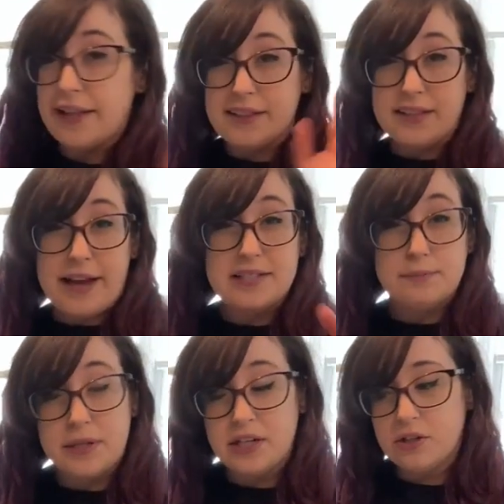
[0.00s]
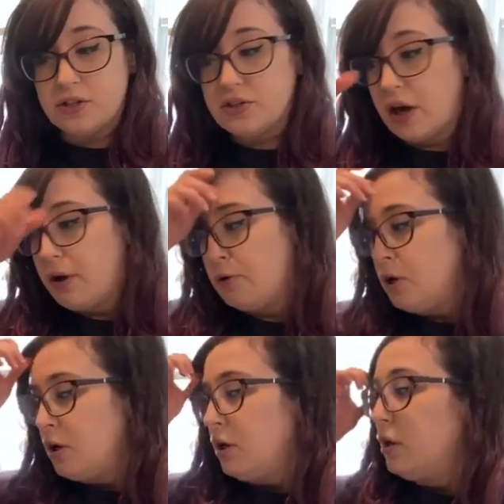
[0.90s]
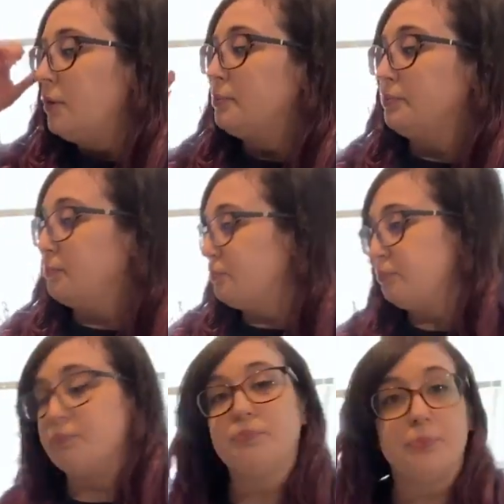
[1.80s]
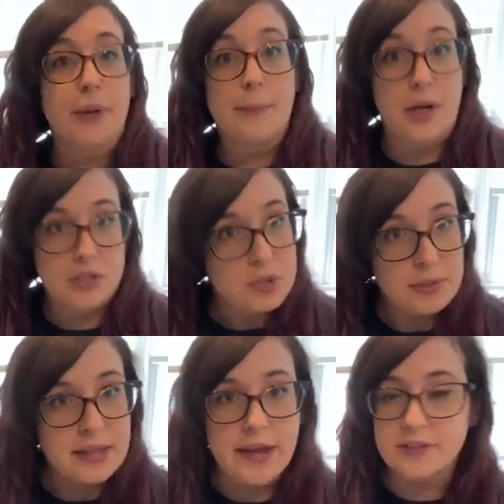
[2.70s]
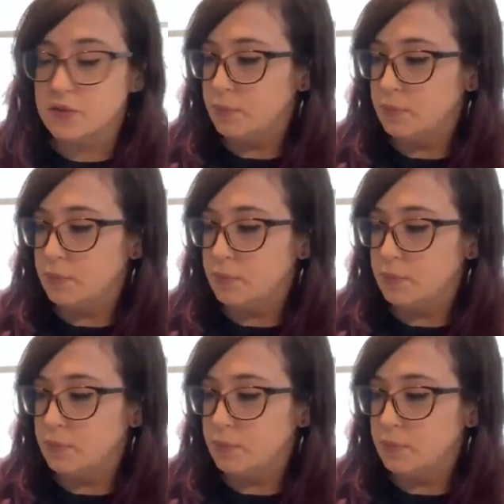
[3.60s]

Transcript: in like the last minute or so but I'm not doing that,